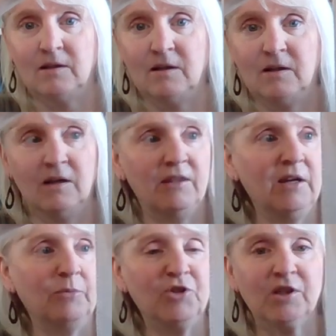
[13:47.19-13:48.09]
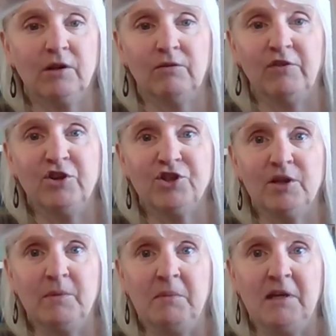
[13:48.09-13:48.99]
I think I'm just going to finish
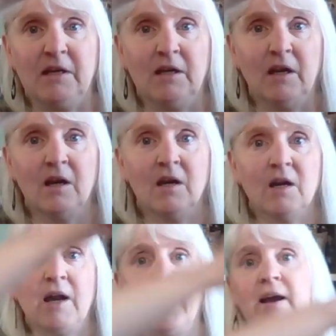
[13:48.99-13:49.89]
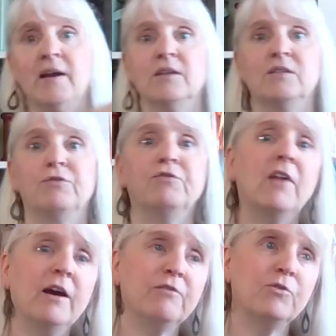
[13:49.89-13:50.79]
it maybe as a
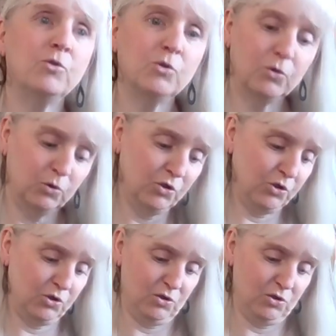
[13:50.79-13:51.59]
flat fold